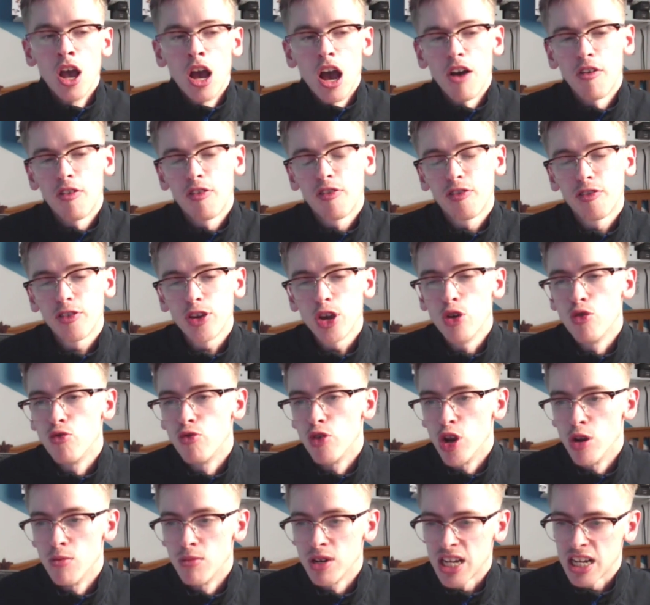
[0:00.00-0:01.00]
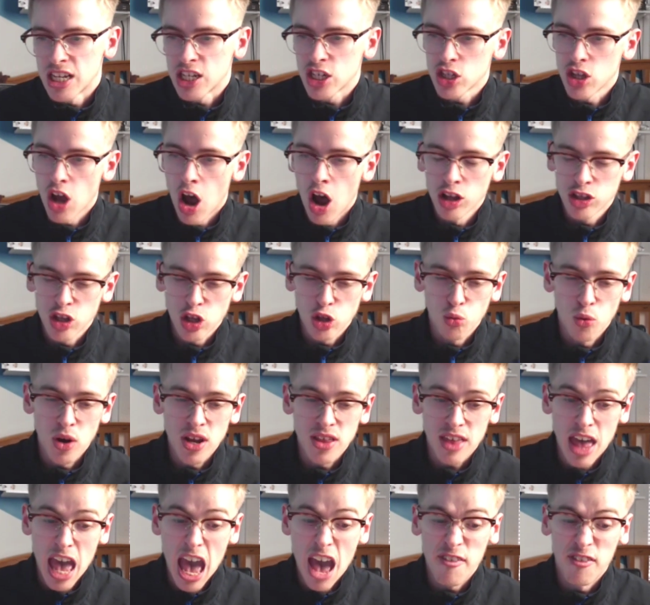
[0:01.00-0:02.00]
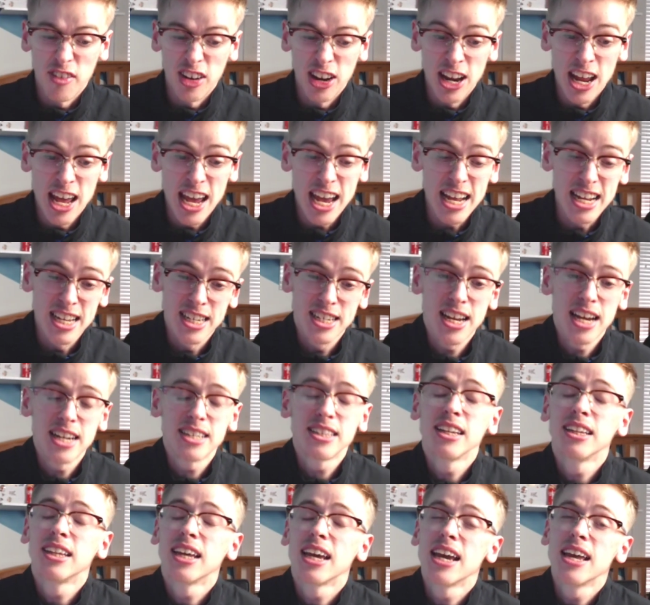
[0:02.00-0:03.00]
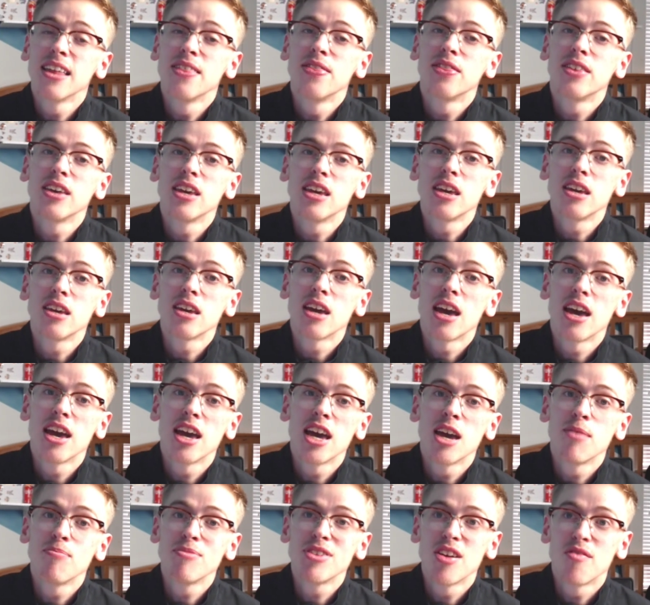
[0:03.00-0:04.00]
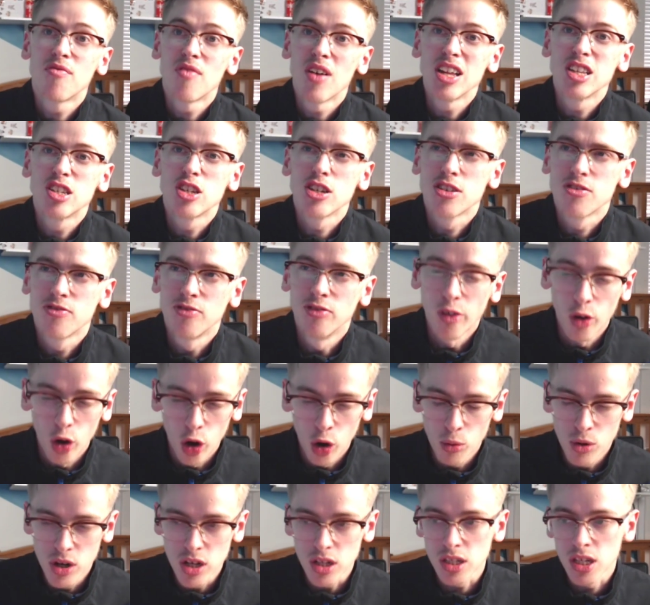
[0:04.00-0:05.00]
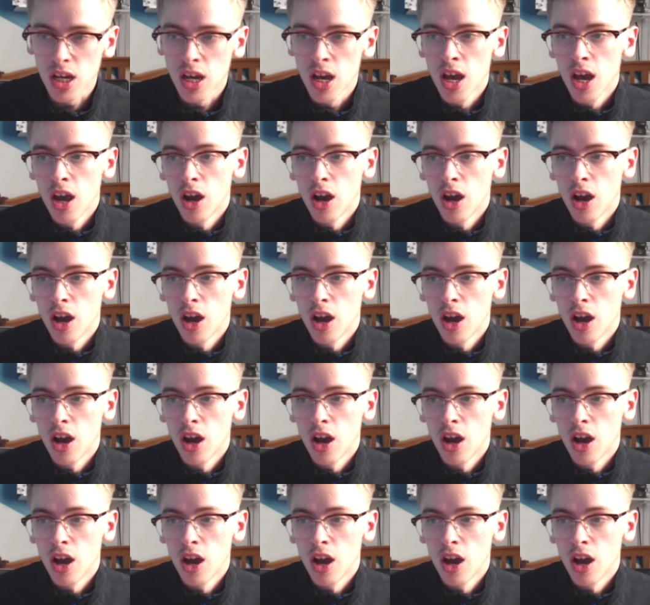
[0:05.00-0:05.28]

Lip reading: a few rumours. It started with Everton interested in the Juventus forward.